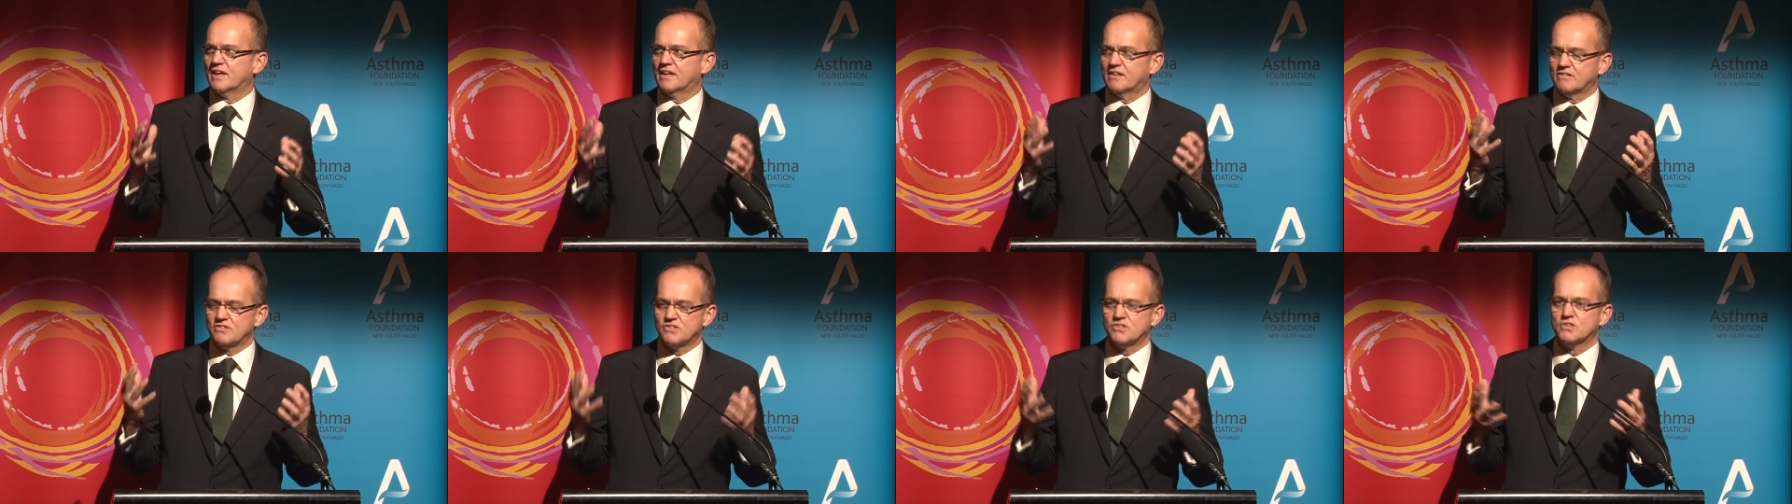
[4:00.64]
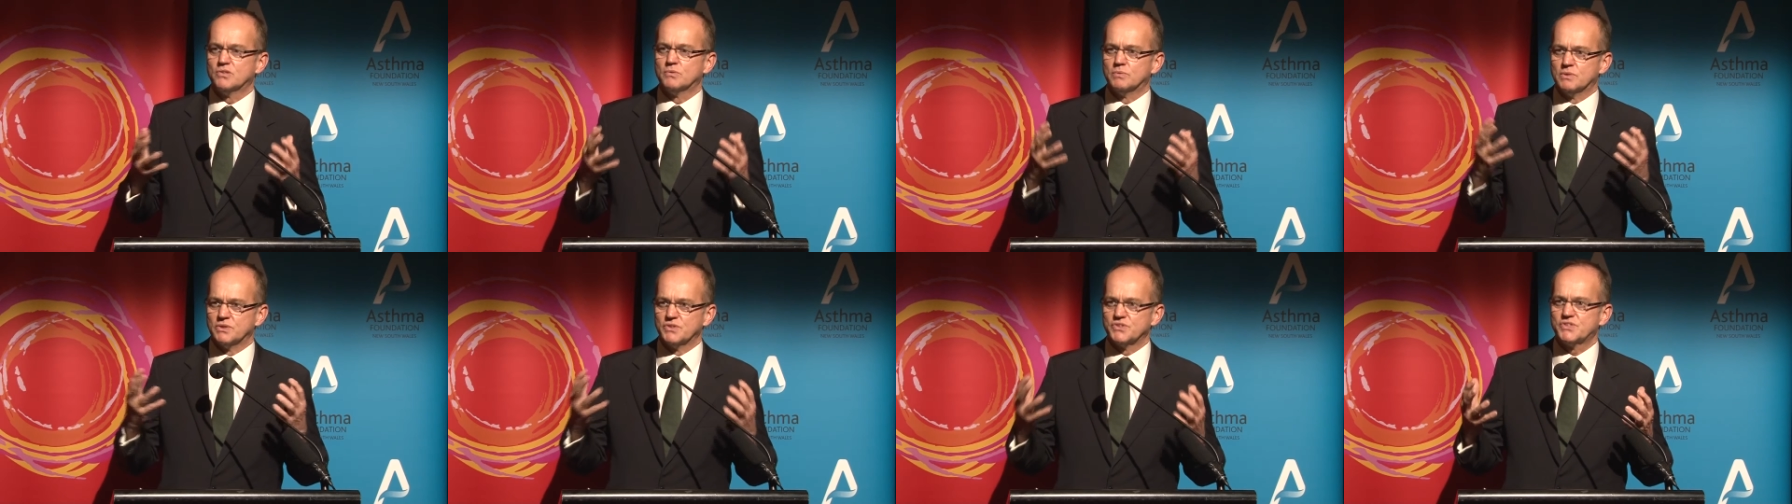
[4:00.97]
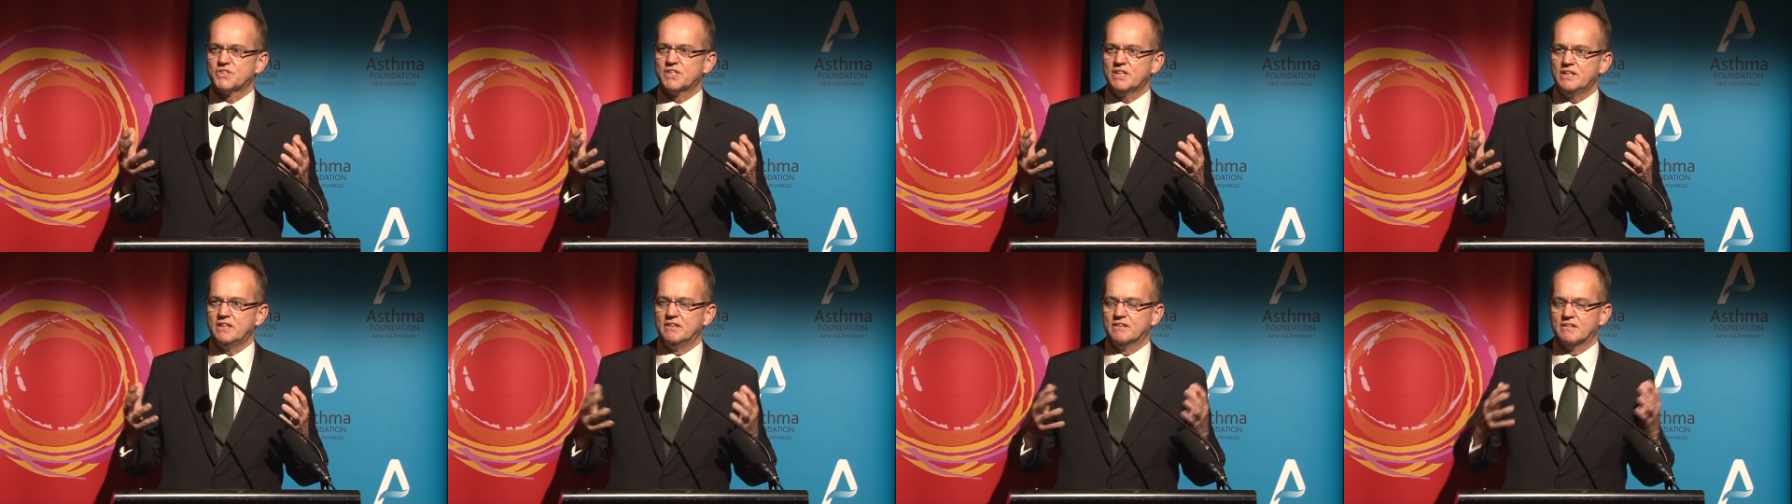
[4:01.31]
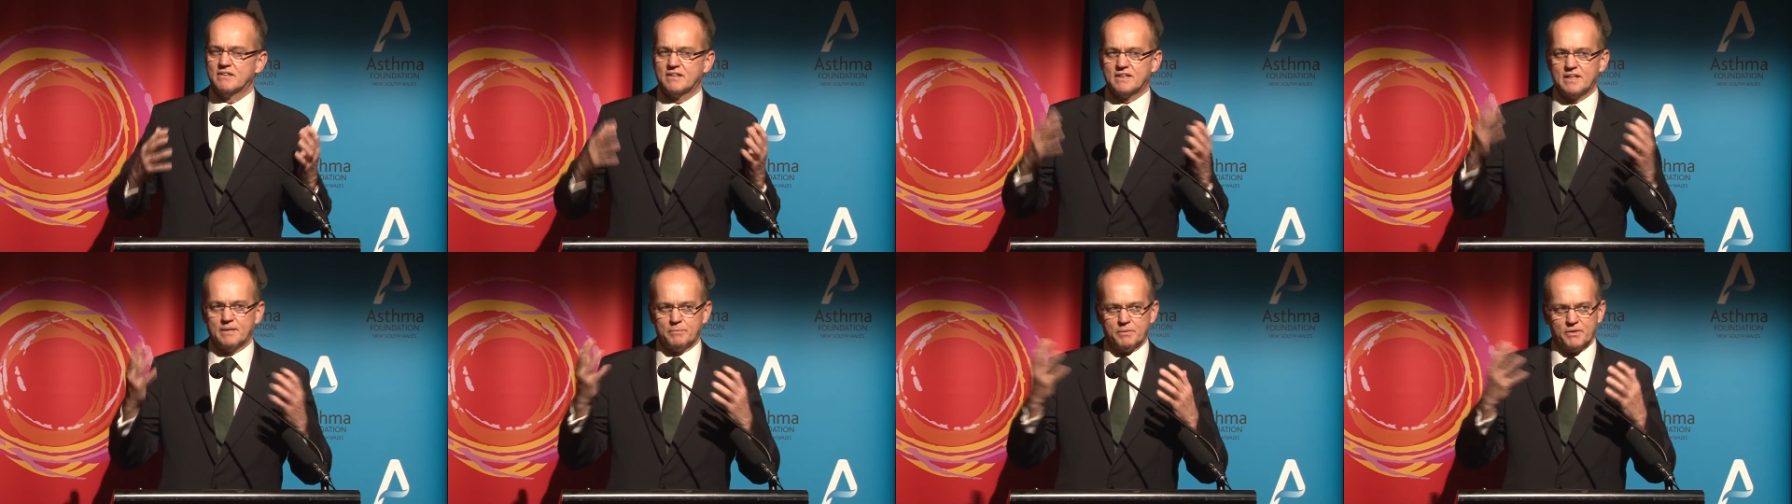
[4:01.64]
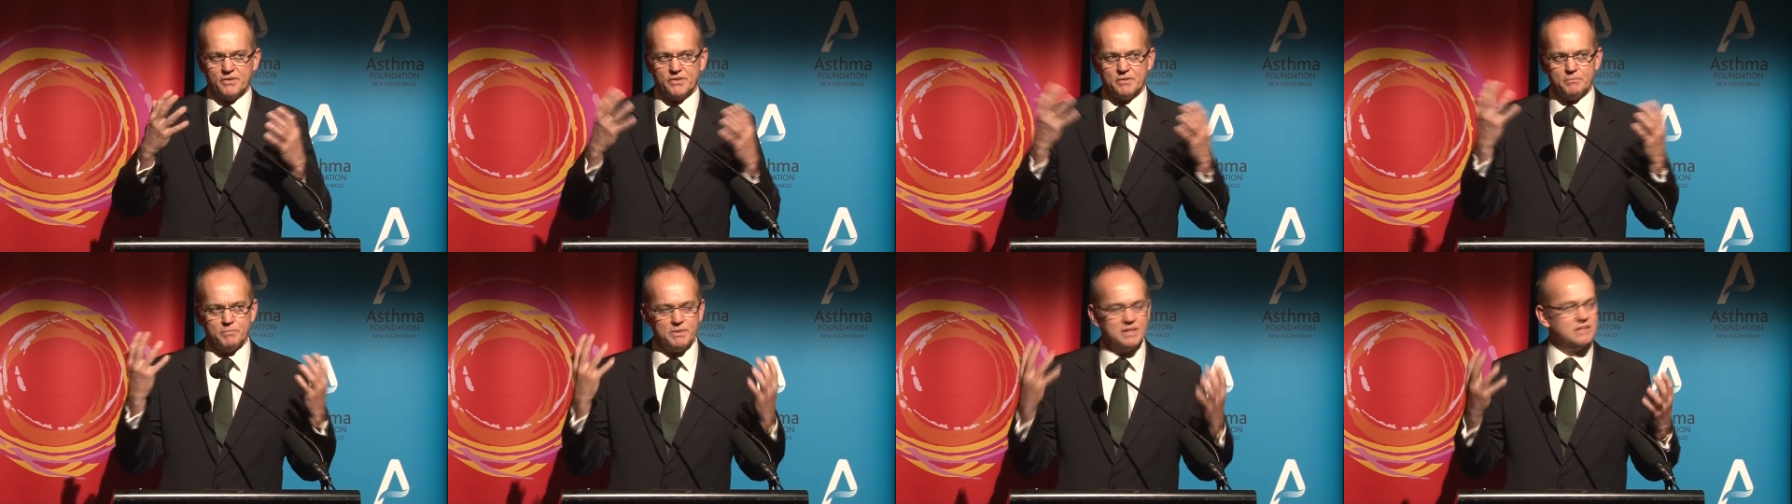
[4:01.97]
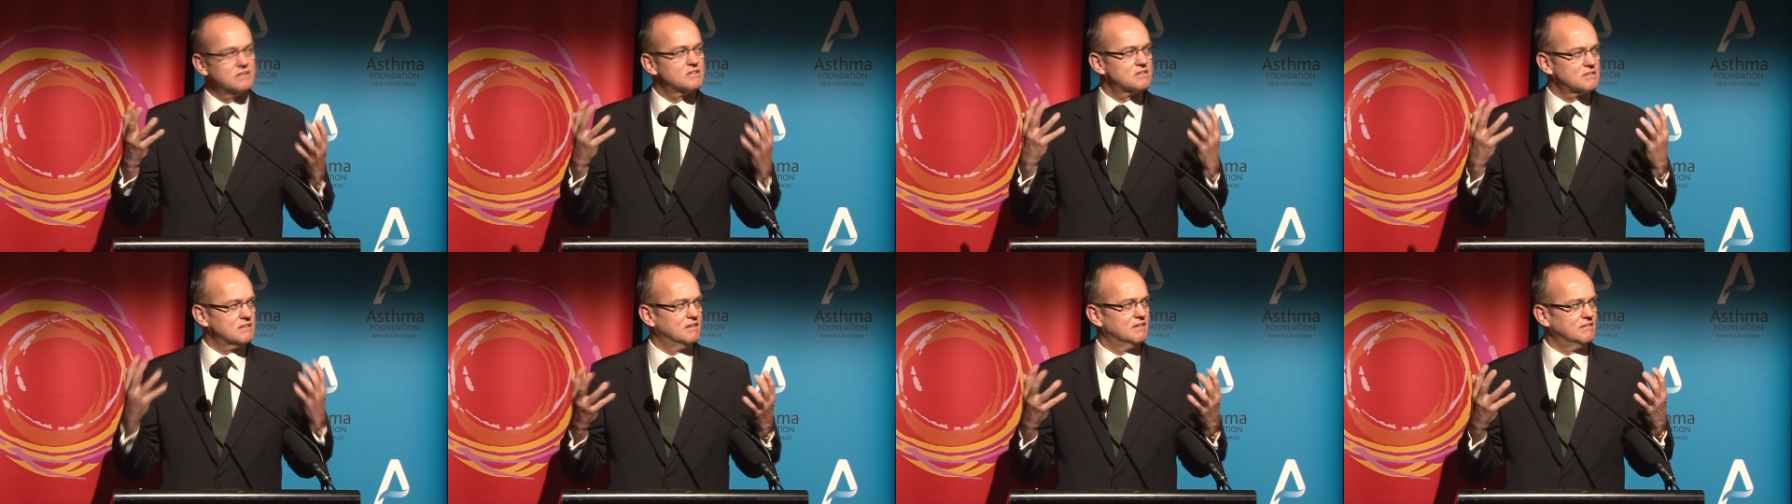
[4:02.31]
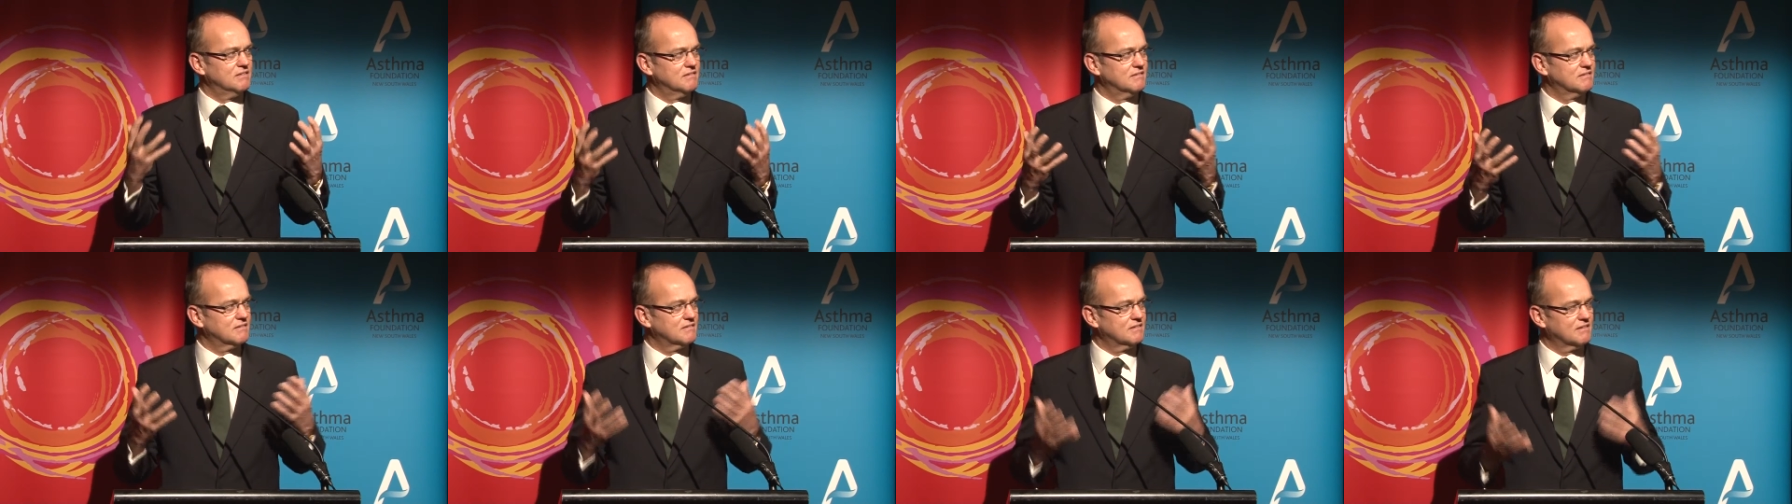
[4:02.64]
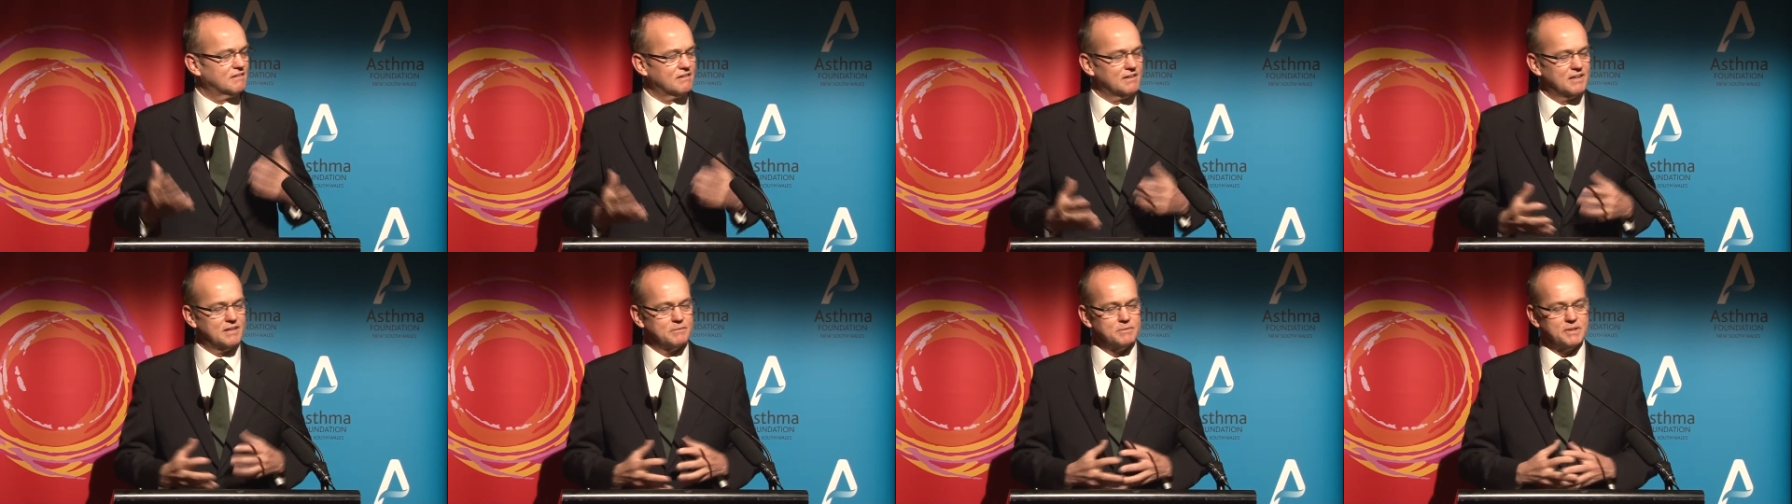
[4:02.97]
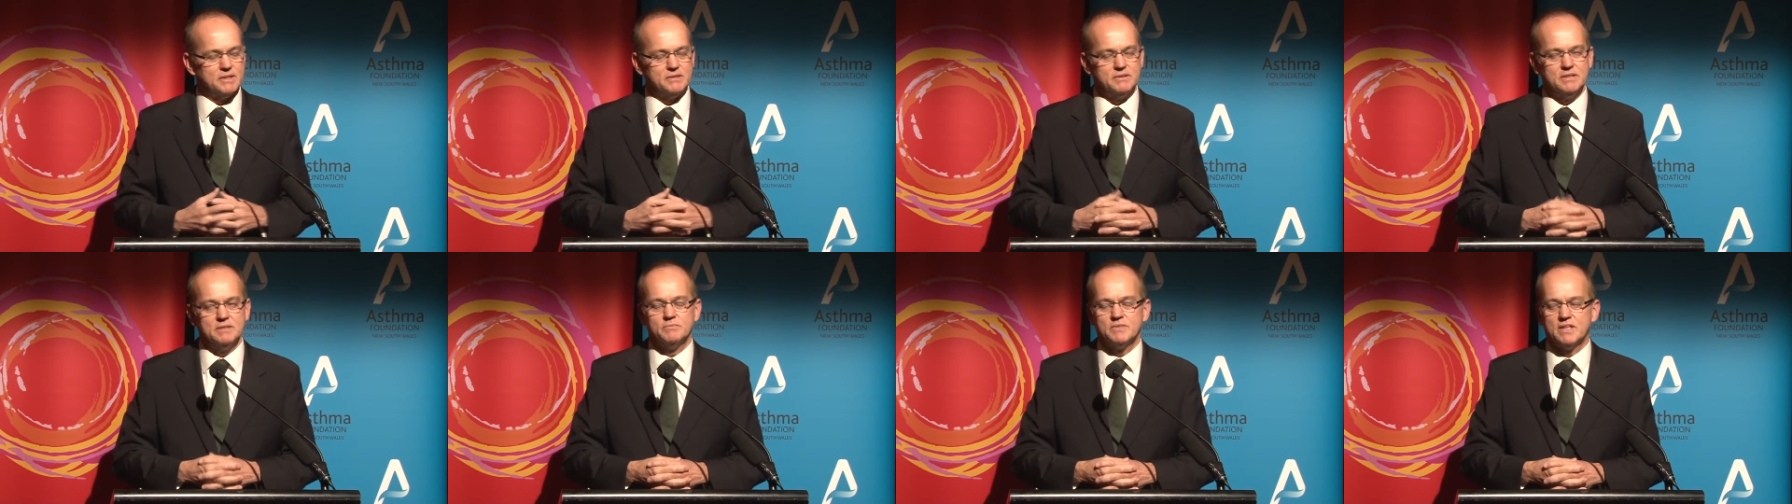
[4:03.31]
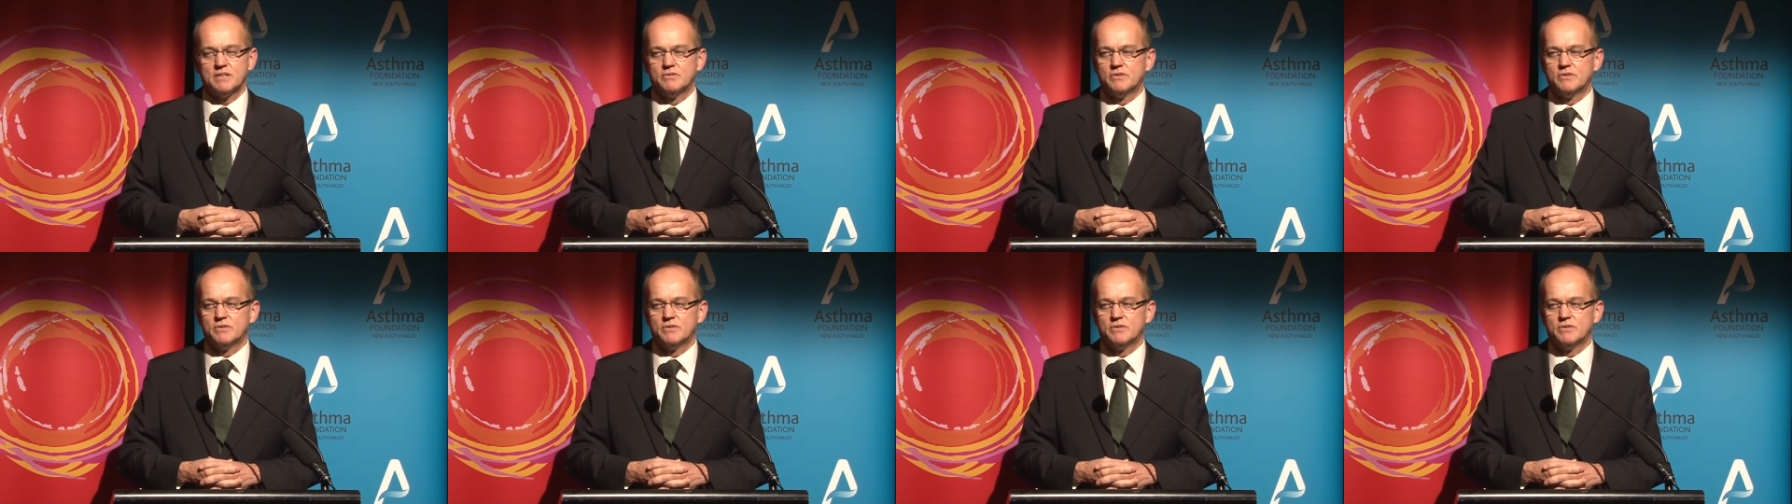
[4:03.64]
of that, as you will see in a couple of the big scenes in La Boheme.